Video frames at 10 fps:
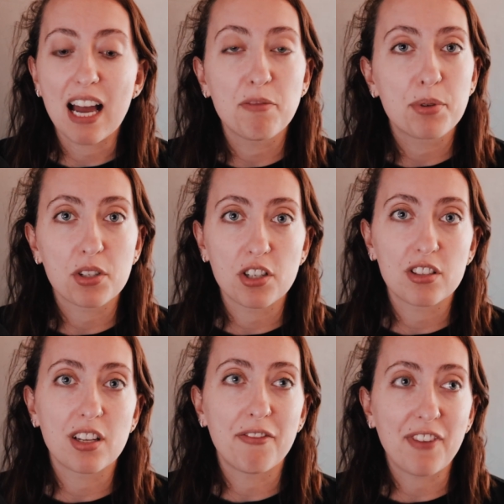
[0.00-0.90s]
have
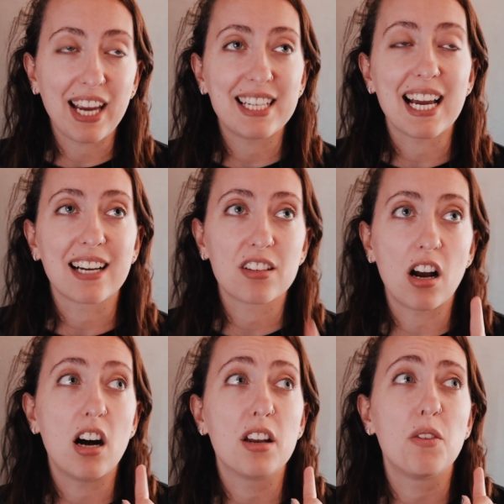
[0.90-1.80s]
purchased fake decks
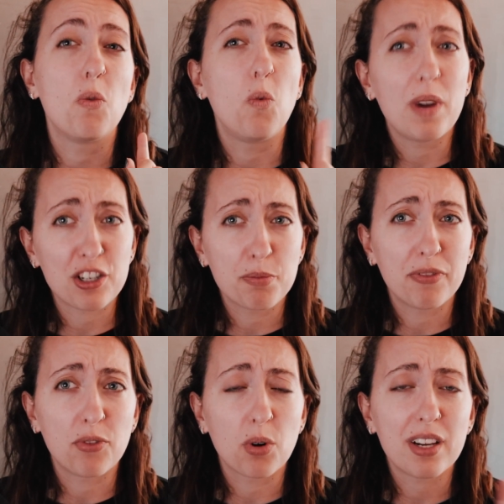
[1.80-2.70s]
on Wish
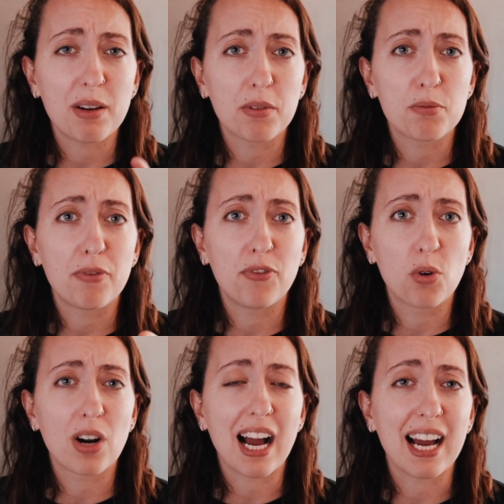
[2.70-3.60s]
before. That was
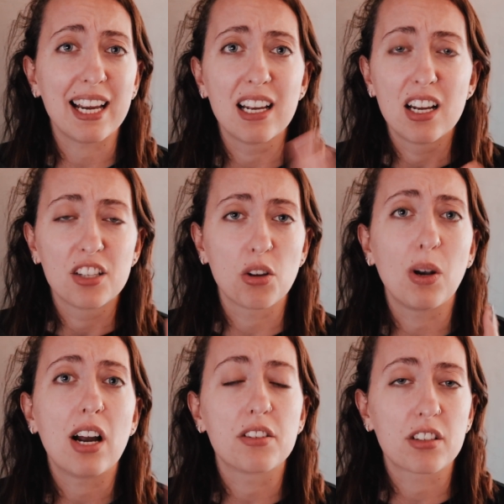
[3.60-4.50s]
before I
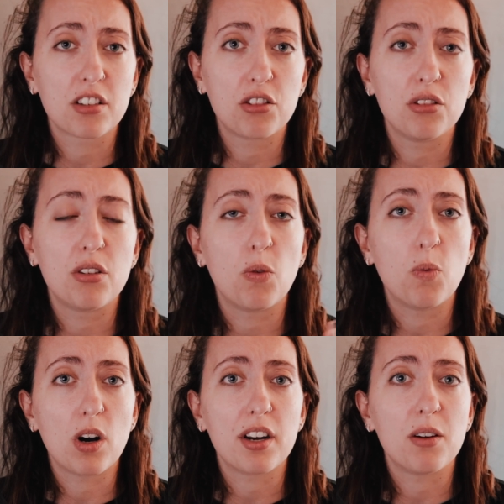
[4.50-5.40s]
totally understood
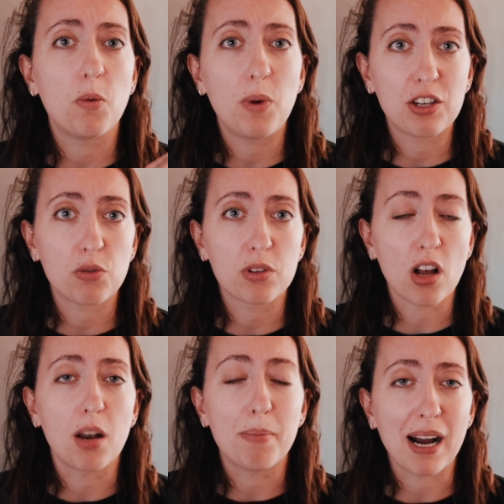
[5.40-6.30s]
what Wish was
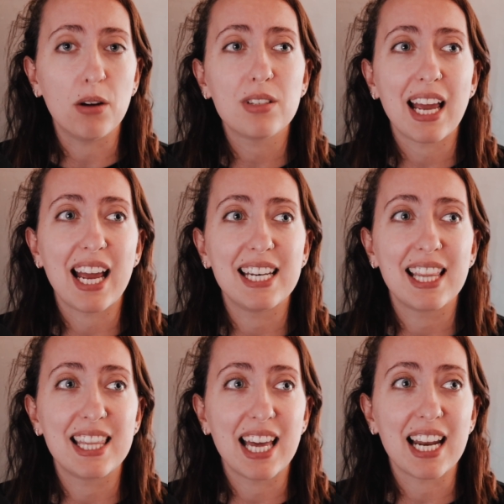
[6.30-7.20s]
all about.
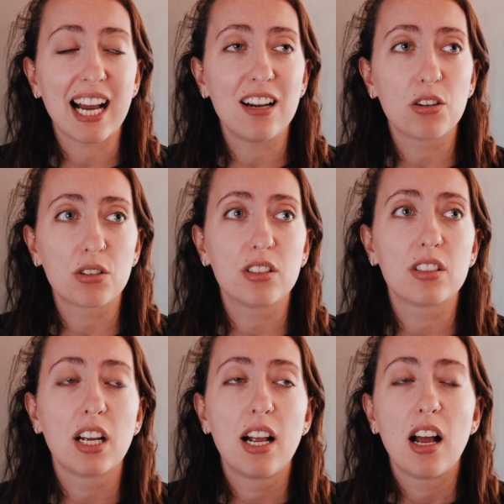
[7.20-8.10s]
And then I
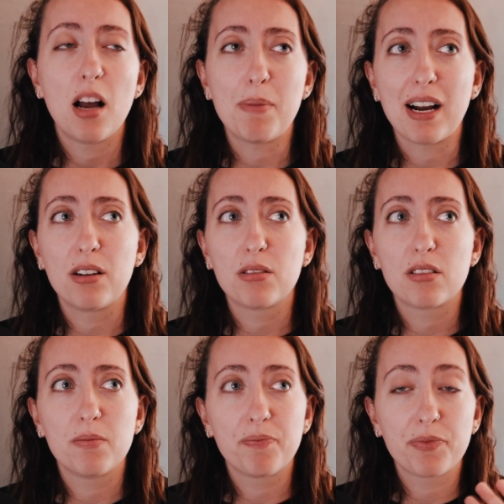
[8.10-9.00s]
learned about